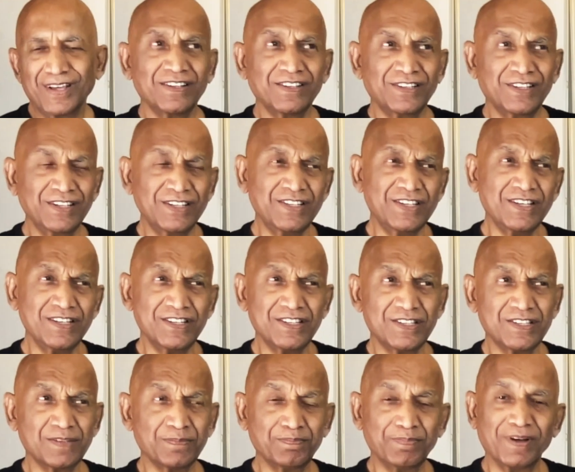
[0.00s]
This
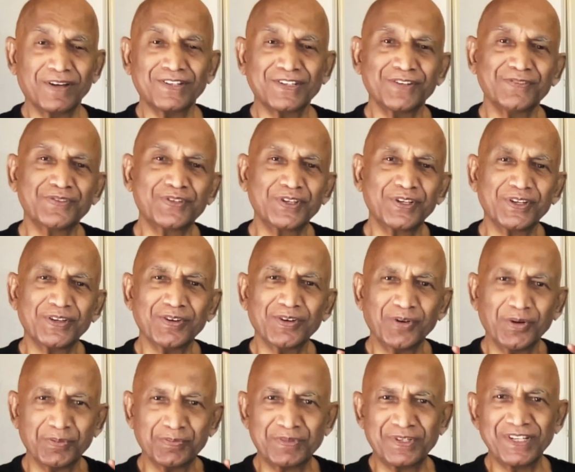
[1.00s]
is part of the
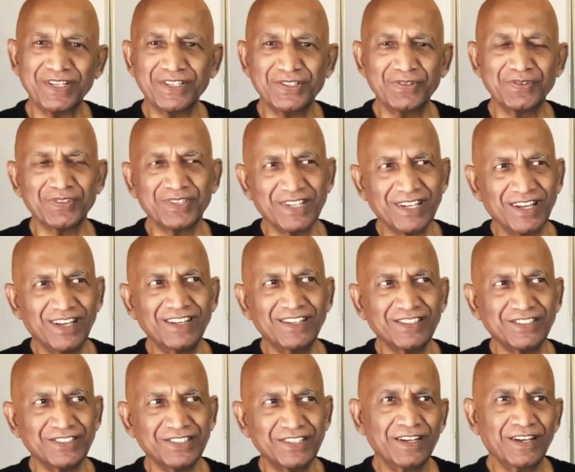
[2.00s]
objective
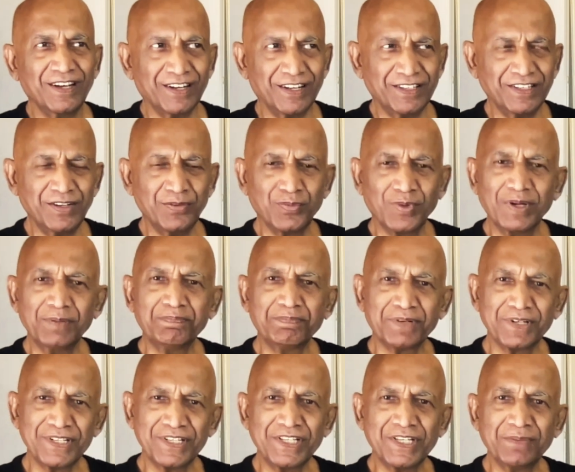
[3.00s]
reality. And I think one
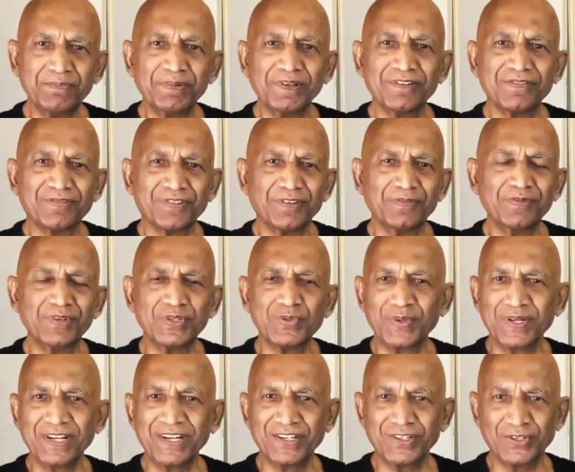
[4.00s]
principle from which
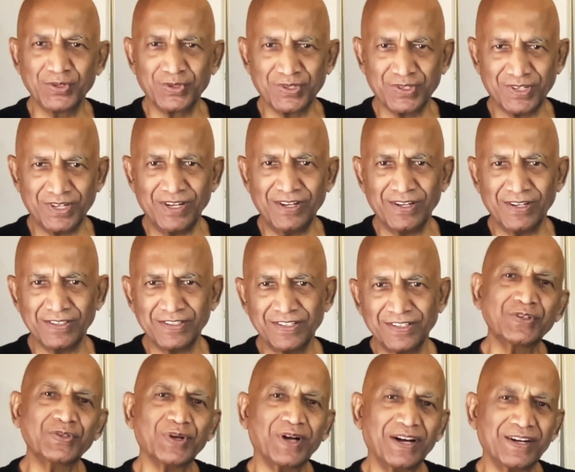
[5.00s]
we need to start
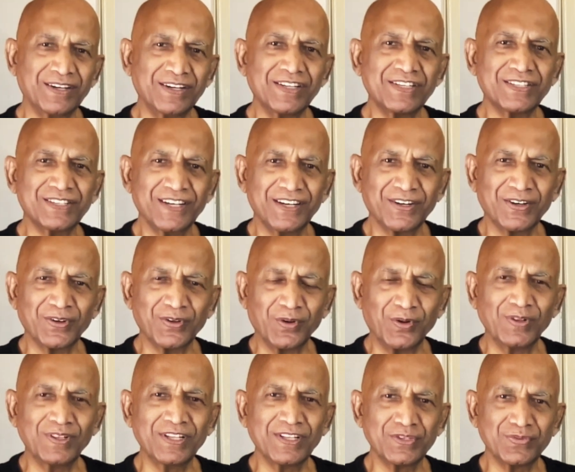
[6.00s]
to understand
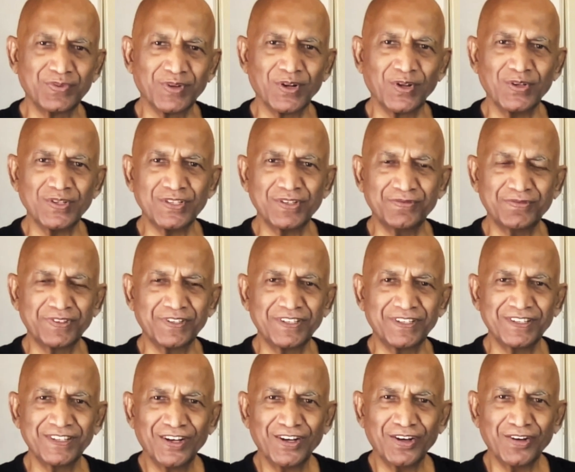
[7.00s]
all this
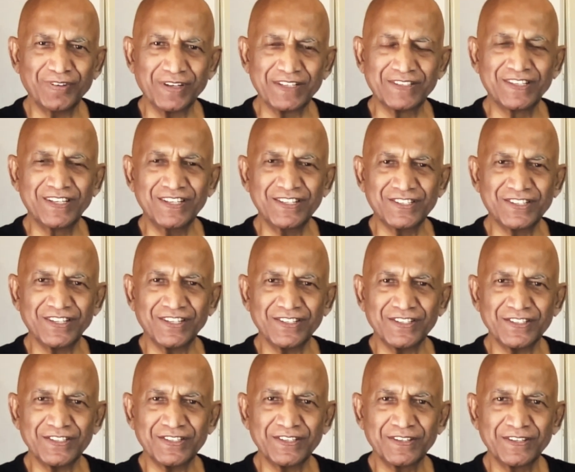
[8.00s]
philosophy of
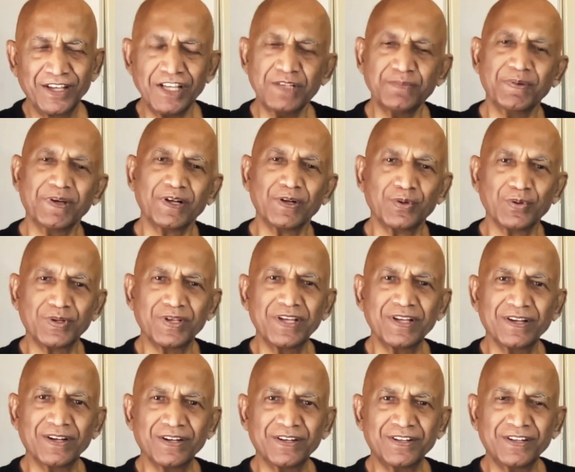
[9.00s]
existence is by looking
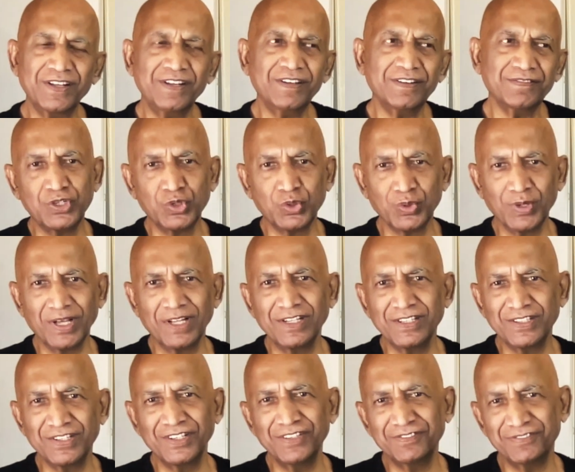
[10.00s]
at the
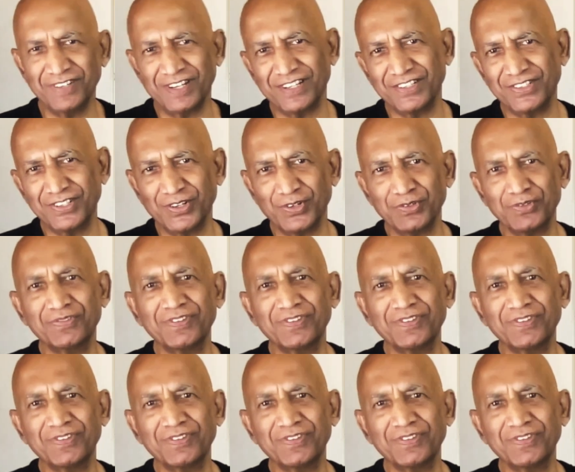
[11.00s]
duality factor of